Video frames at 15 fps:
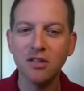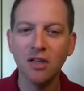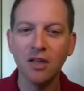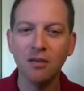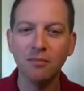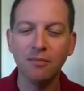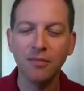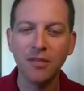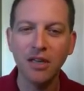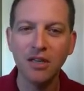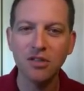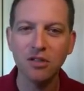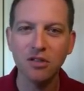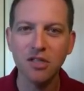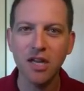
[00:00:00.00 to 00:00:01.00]
Um,
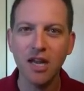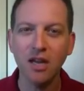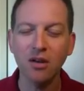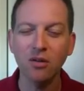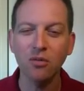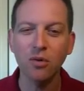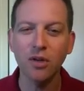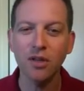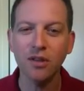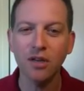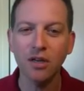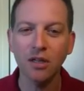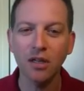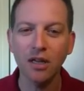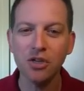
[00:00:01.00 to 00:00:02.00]
these are taken with
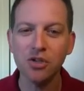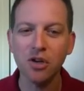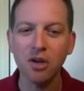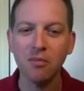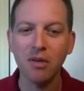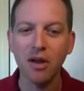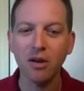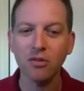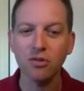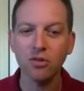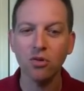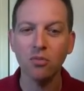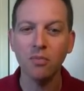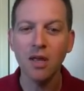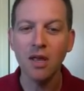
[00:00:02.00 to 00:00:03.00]
an electron
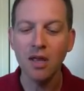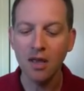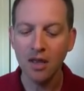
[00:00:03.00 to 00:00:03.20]
microscope